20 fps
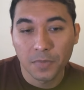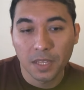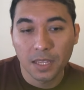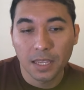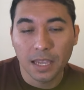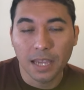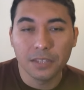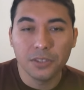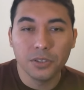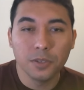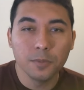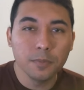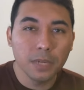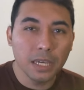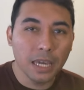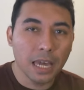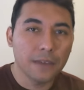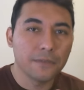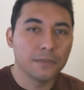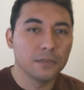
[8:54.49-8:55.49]
And you may
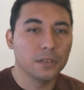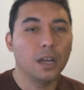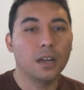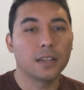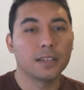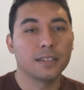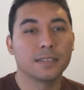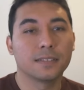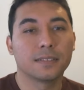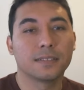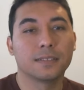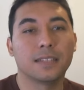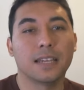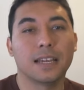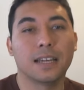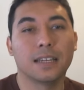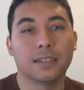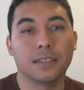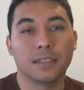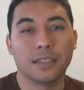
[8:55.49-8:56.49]
have noticed
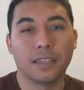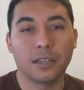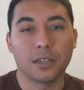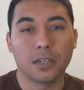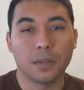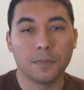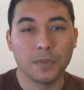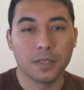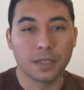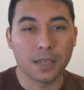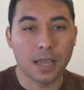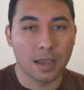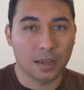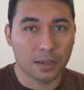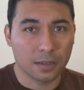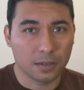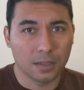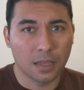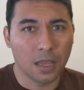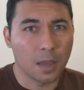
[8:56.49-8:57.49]
that they are
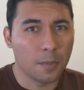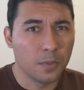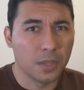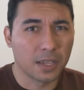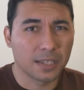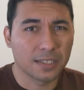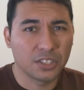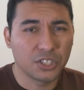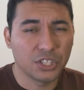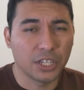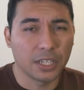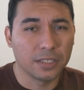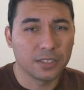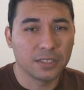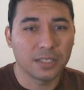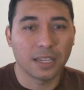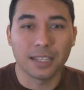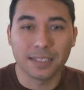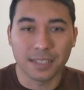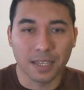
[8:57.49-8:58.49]
up the
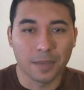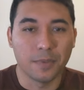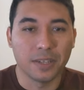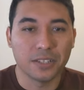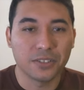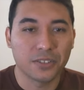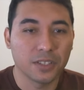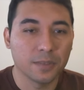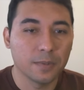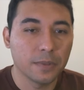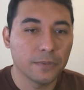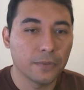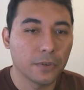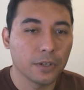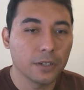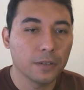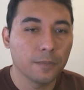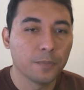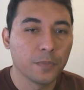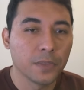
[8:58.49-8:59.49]
exchange, as I mentioned
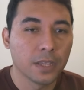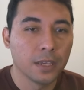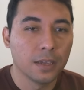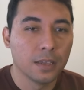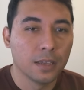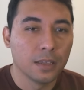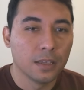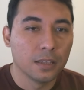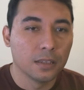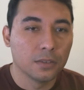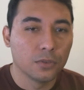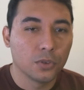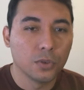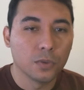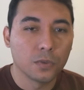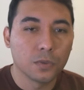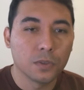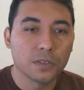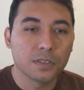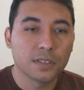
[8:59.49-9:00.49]
before. 2
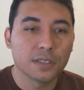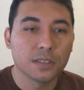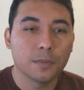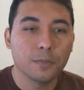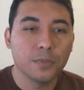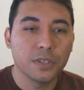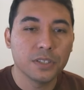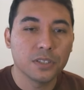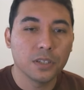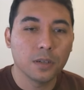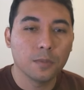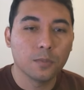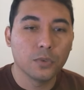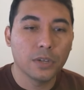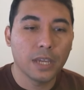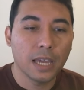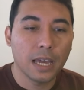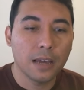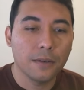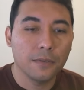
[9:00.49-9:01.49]
rooks and a bishop,
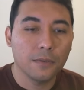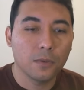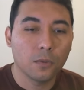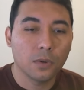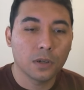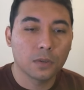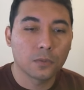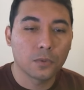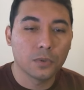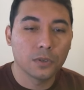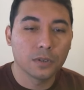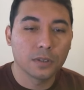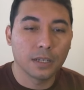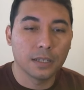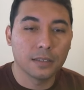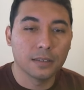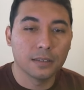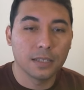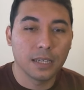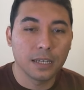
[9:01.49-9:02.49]
we have 1 rook,
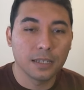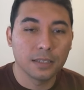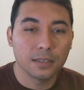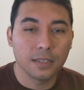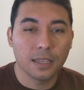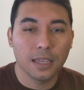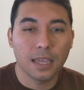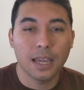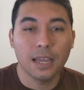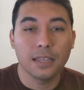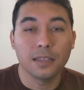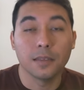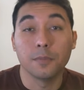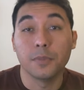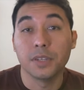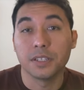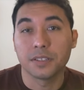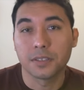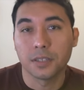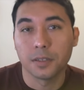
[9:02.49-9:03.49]
a knight, and a
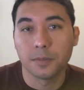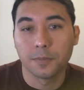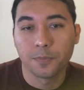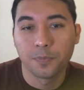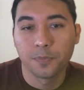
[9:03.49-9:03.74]
bishop.